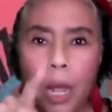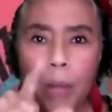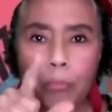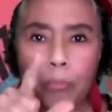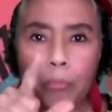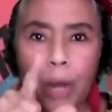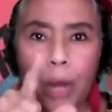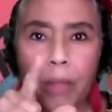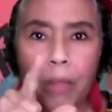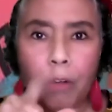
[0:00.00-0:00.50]

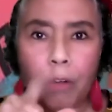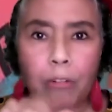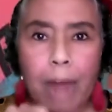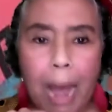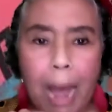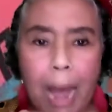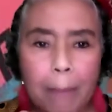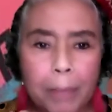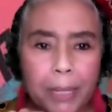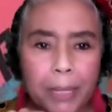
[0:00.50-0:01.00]
Brother
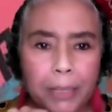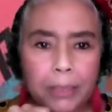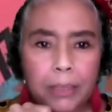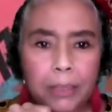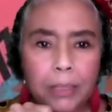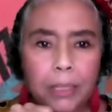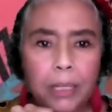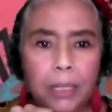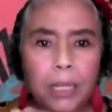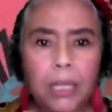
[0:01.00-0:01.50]
Rabbit,
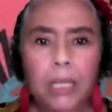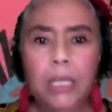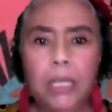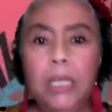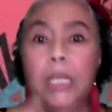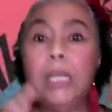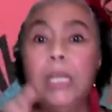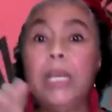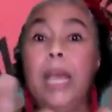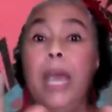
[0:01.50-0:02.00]

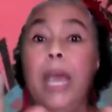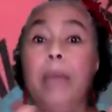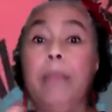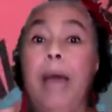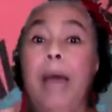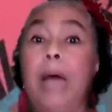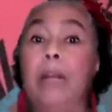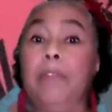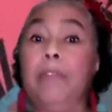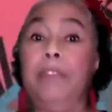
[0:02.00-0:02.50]
he came
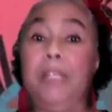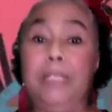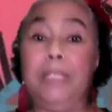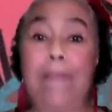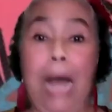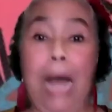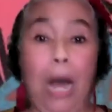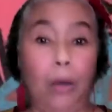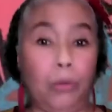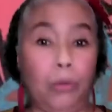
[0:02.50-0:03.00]
out of his
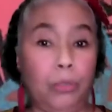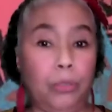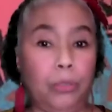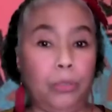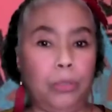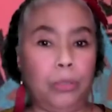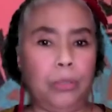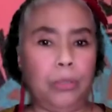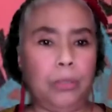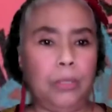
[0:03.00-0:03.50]

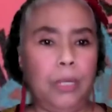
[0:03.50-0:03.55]
house